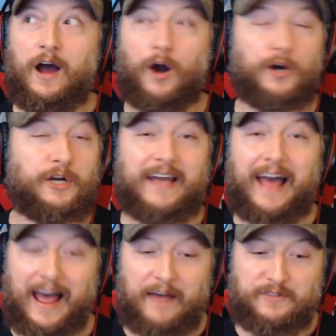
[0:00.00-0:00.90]
are going to
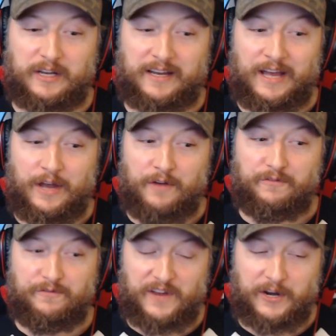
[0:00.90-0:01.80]
have to
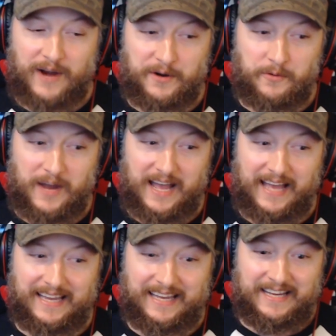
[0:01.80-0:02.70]
figure out a
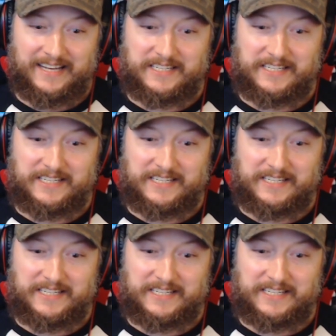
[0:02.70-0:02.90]
way